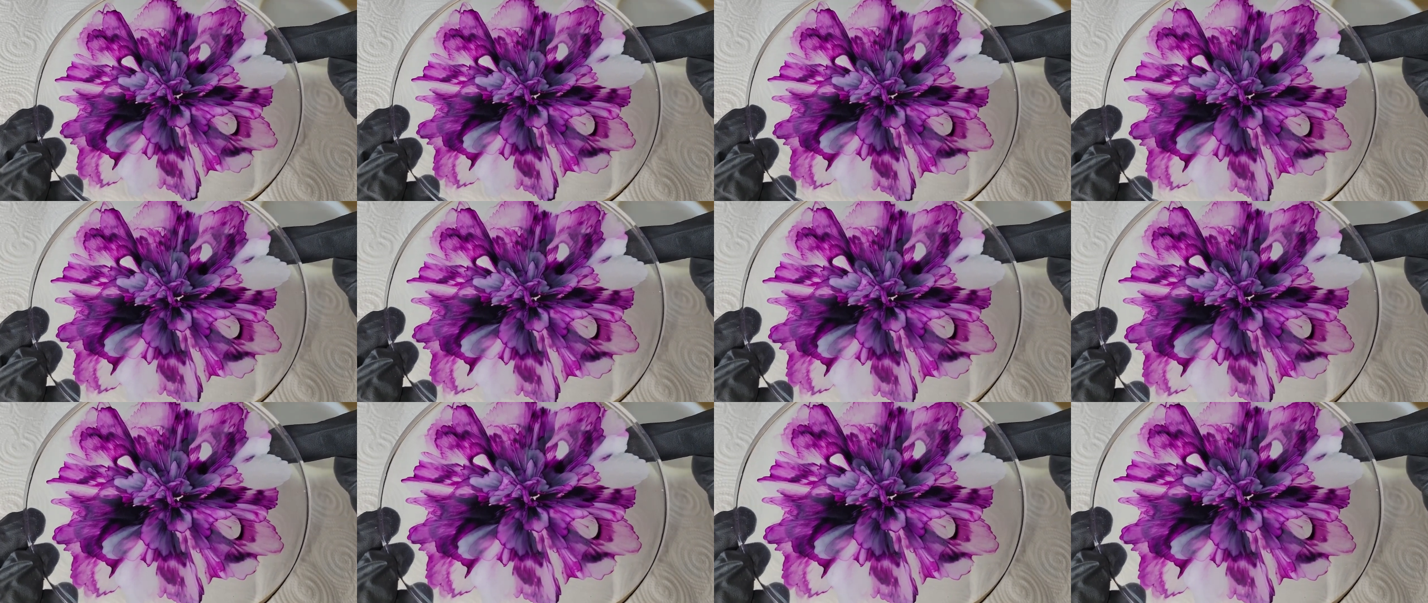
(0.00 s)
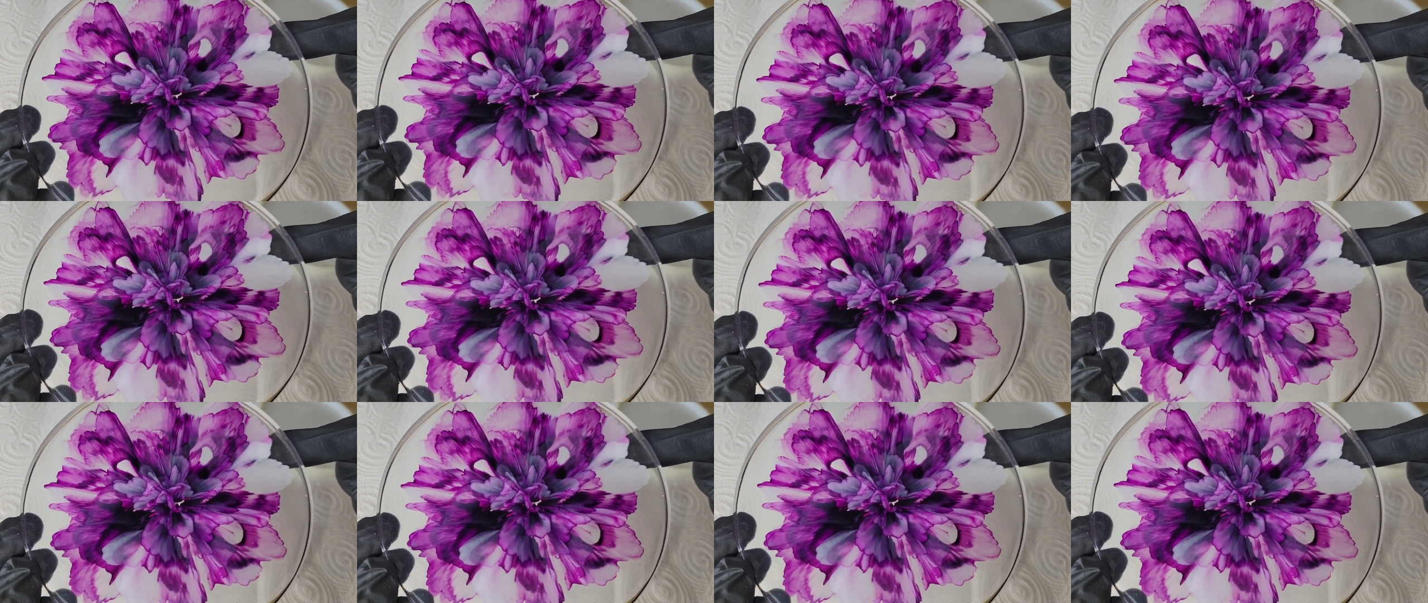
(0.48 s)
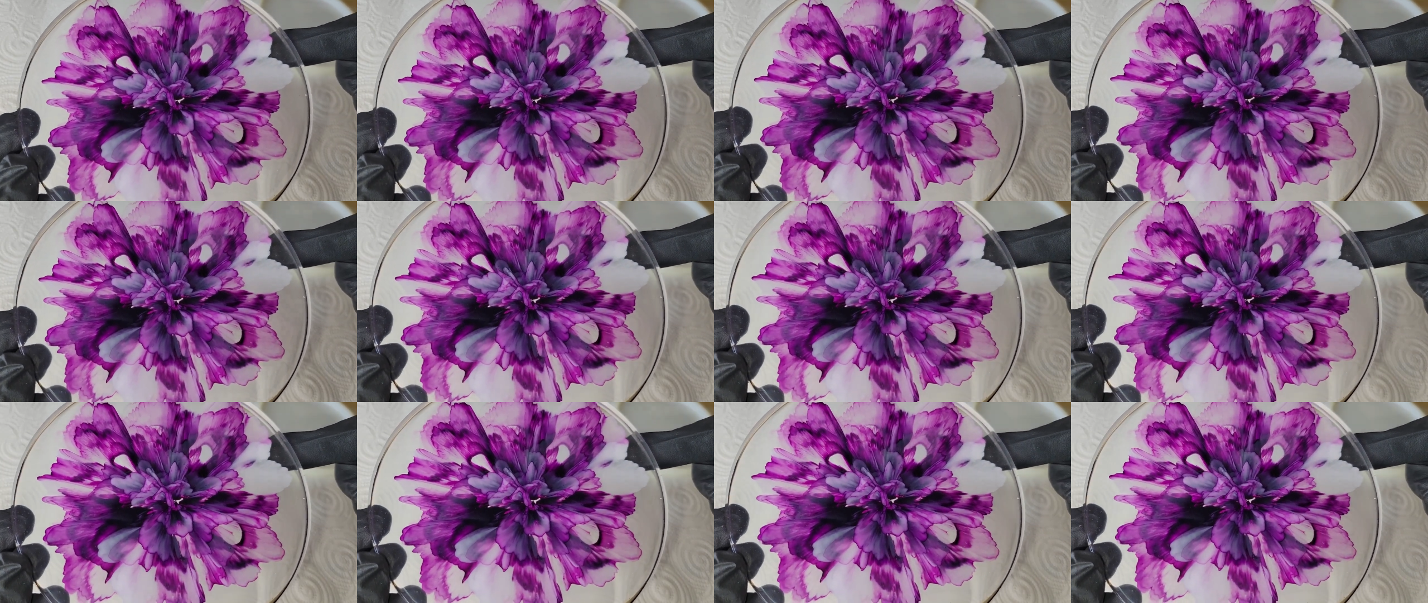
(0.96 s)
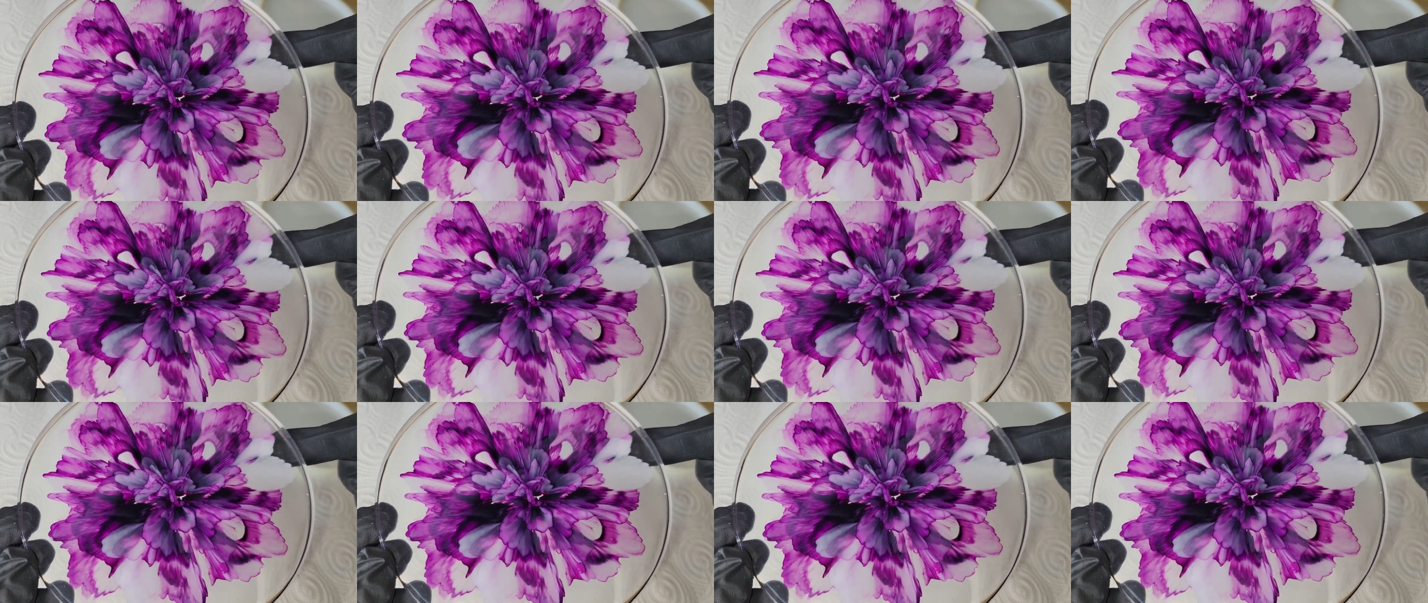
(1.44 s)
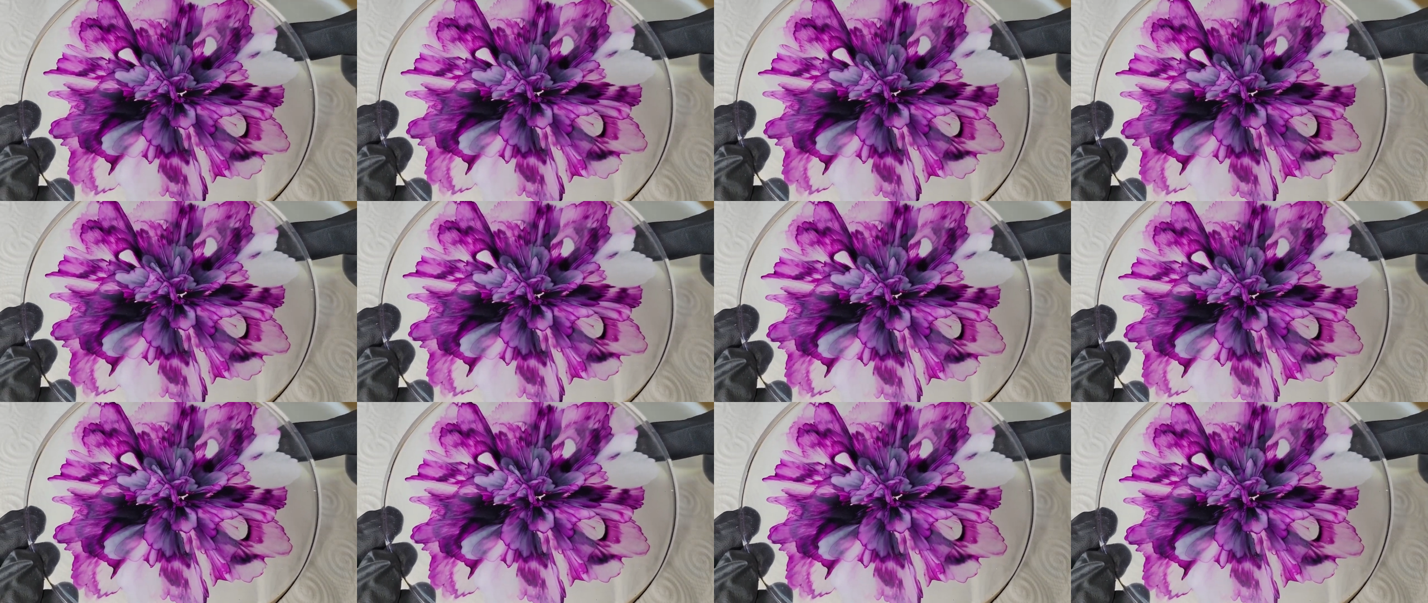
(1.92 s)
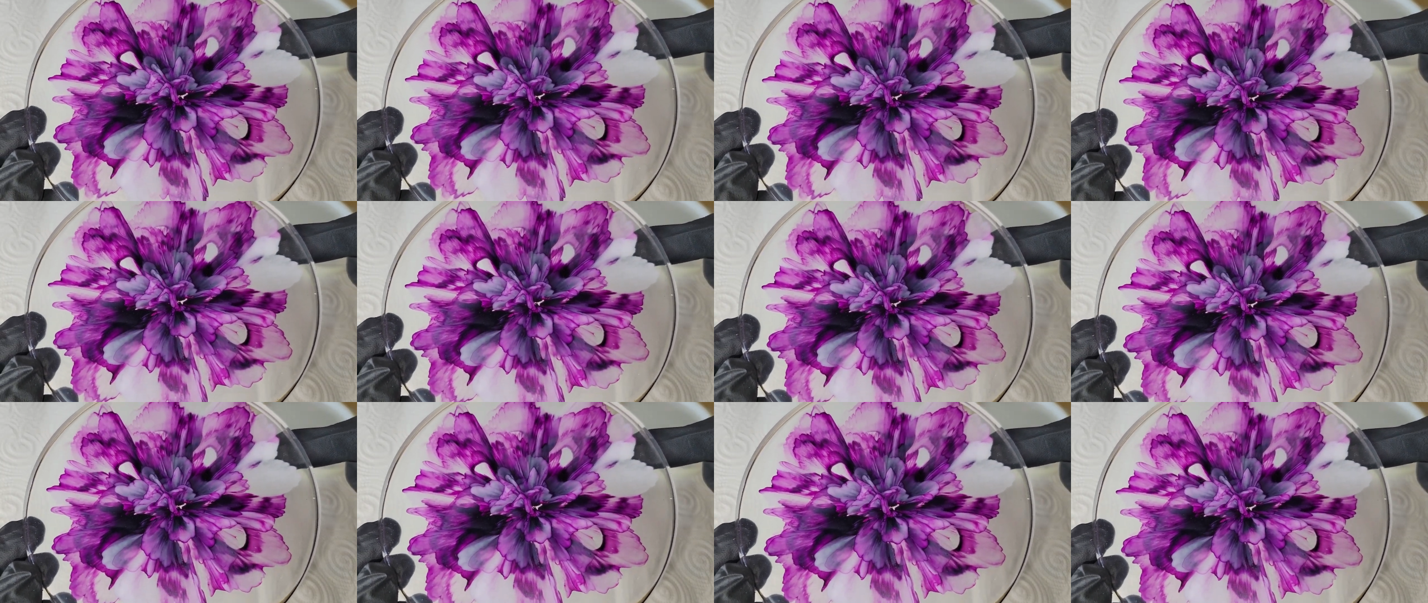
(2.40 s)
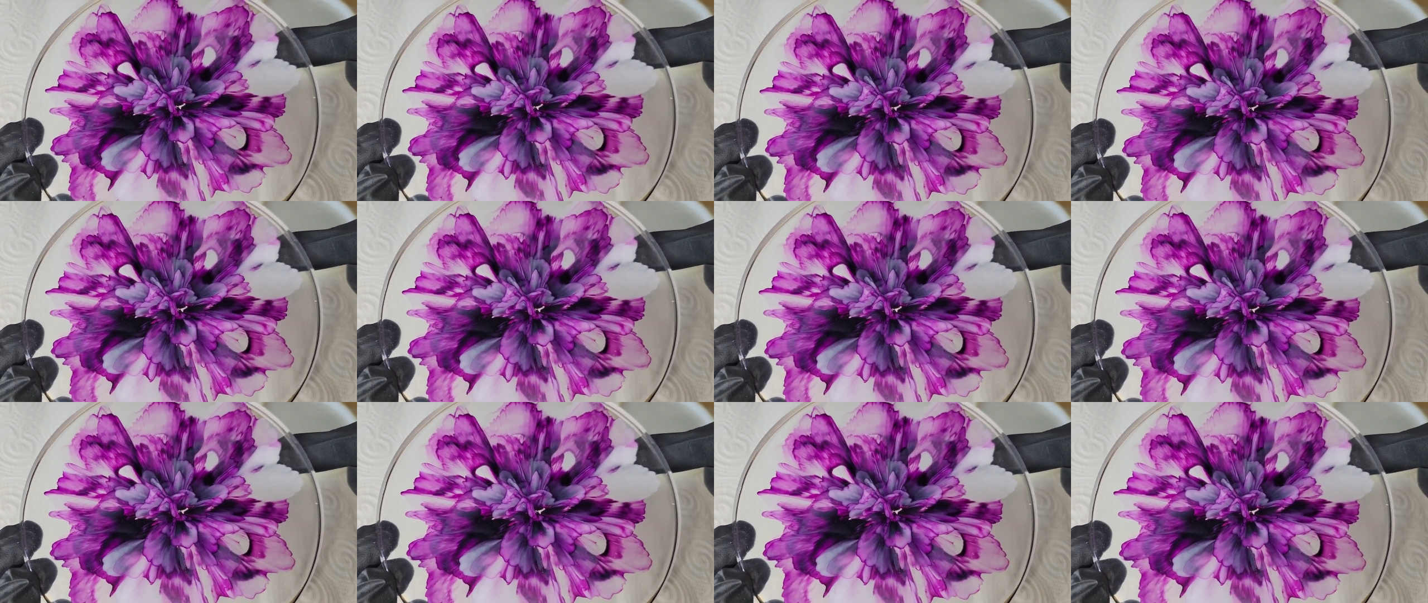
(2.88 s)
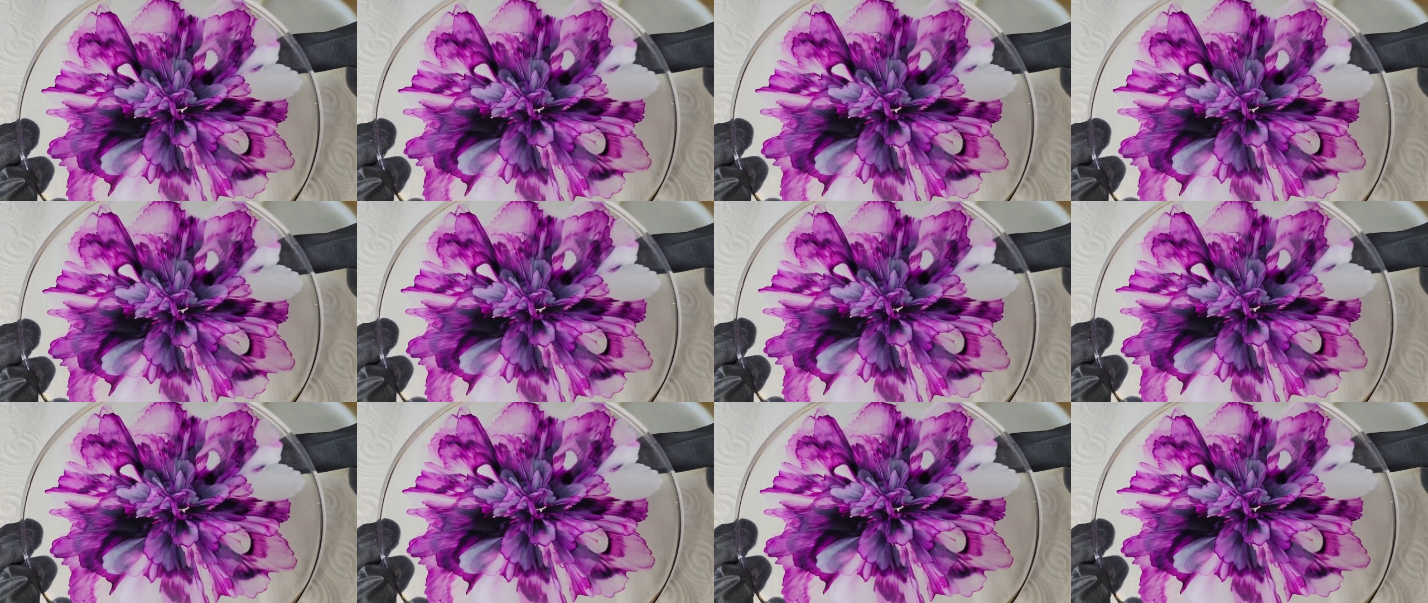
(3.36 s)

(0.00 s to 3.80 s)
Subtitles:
Nobody's mouth can be seen.